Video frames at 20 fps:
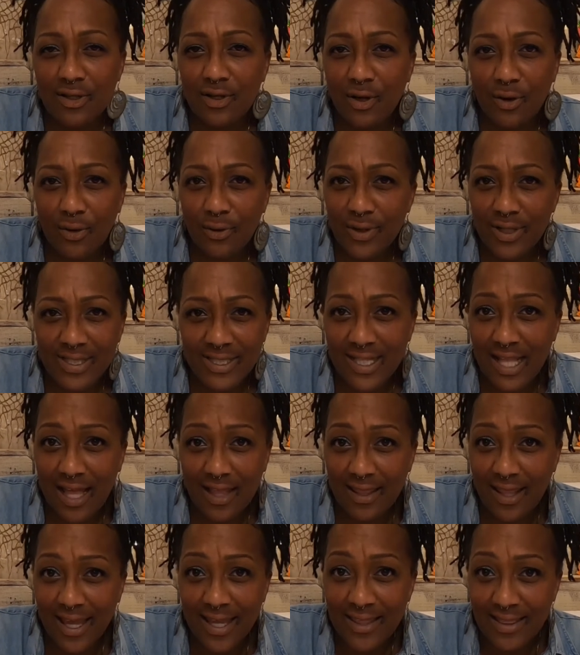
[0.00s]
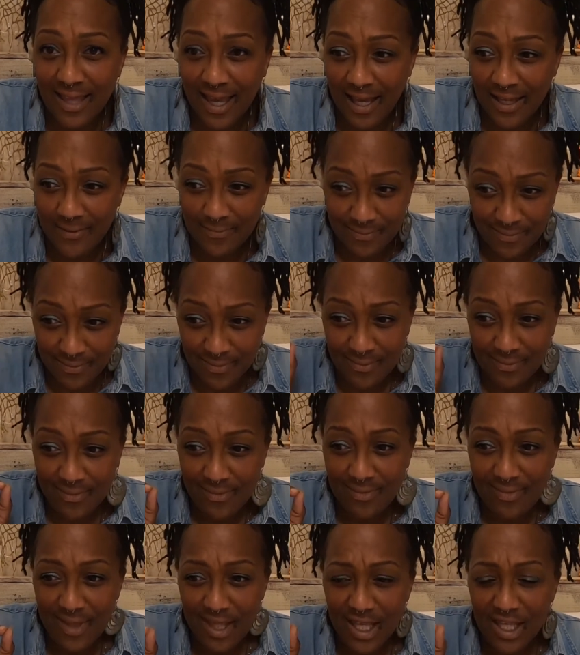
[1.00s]
know, it's not like that.
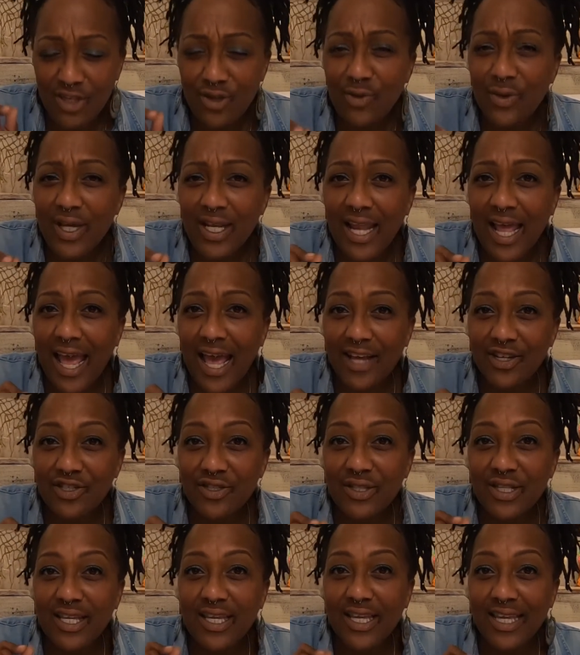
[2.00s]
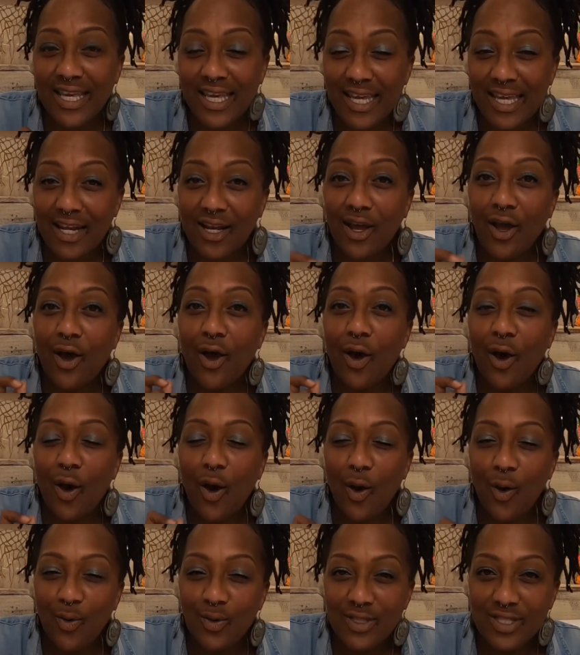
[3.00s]
You can actually get
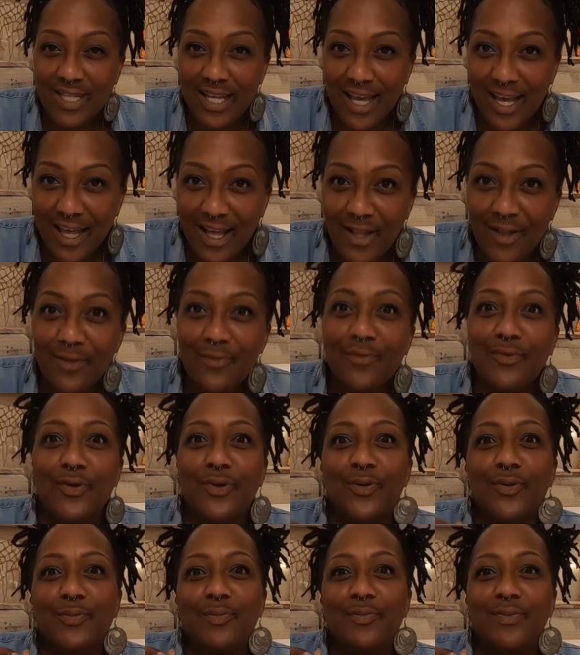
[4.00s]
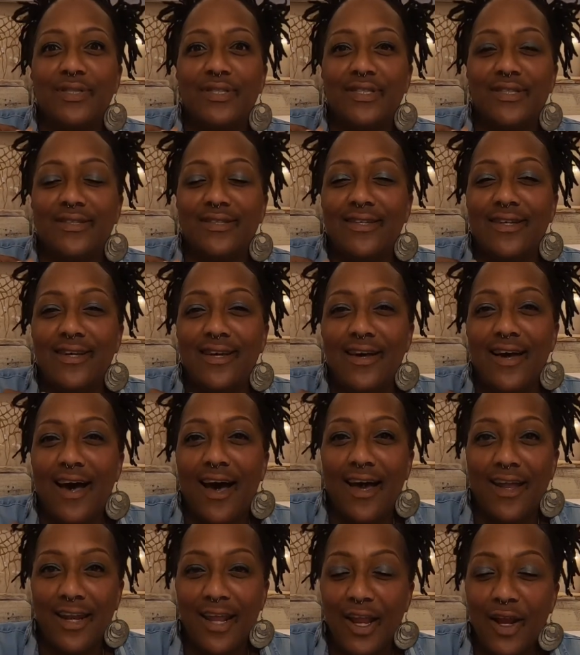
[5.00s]
hotel rooms
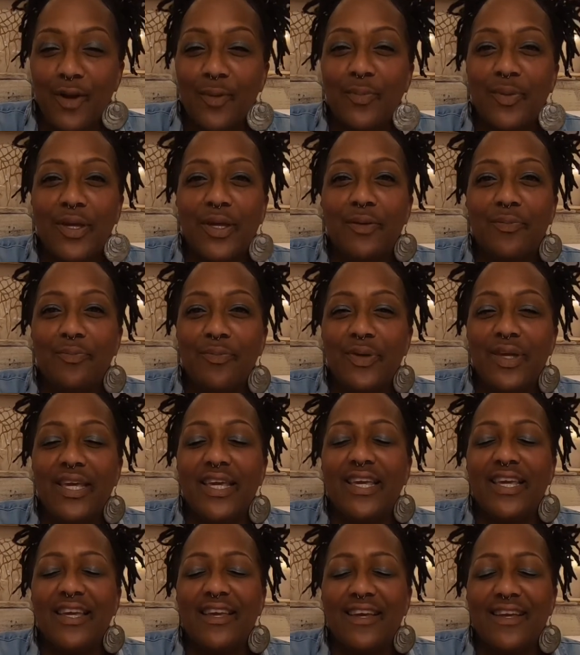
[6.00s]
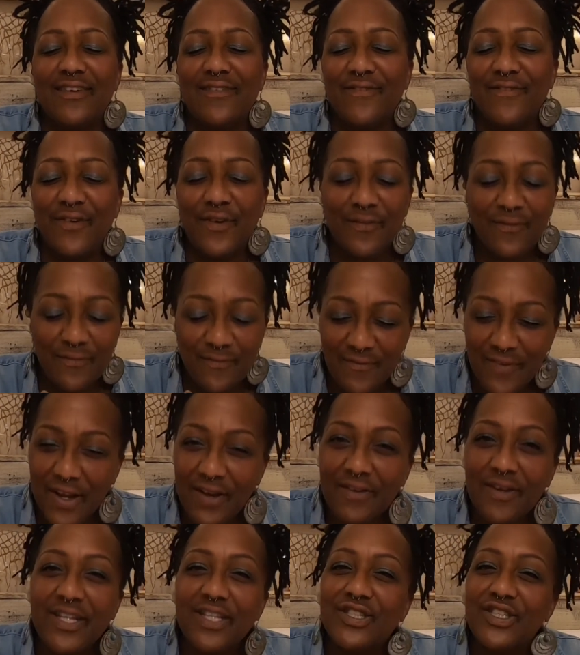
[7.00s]
on Airbnb for
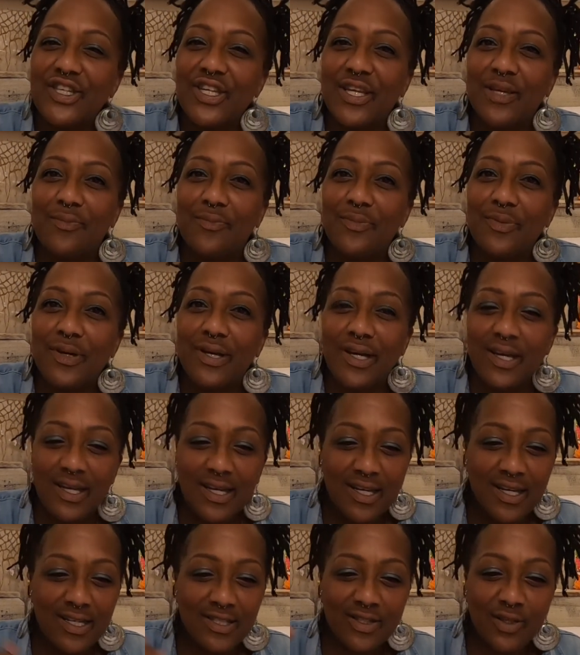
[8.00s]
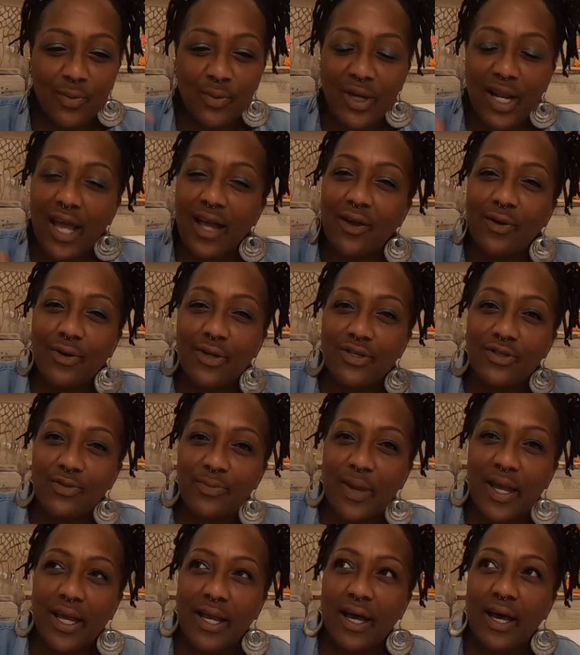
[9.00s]
very cheap. So when I go to
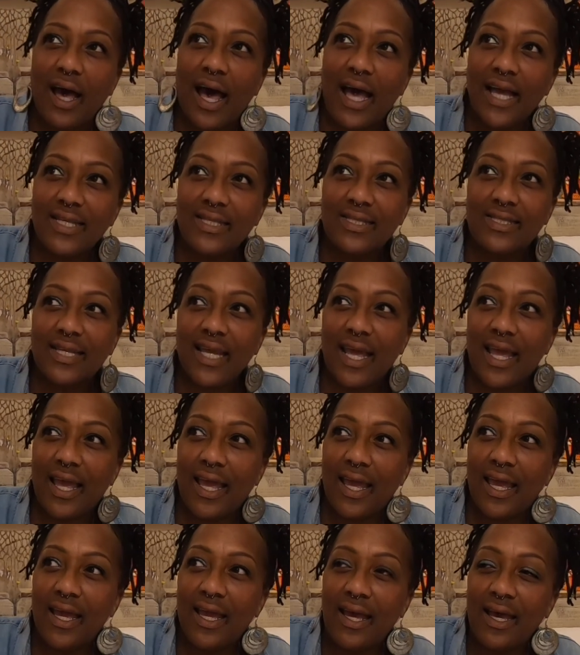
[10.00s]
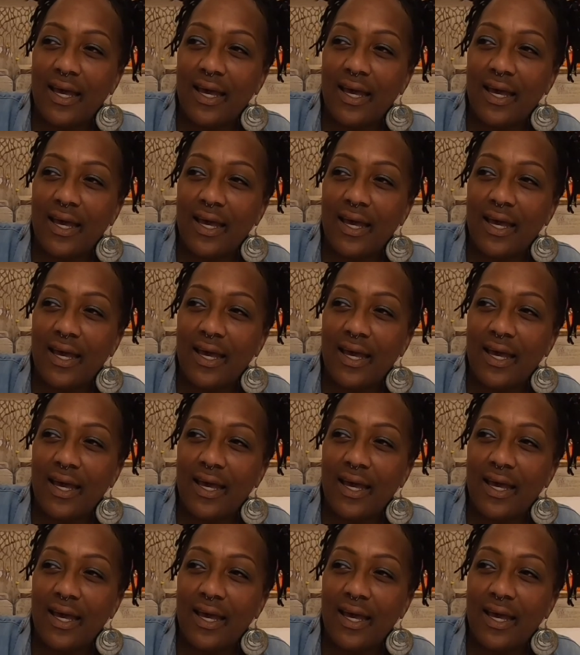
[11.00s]
Jamaica, I stay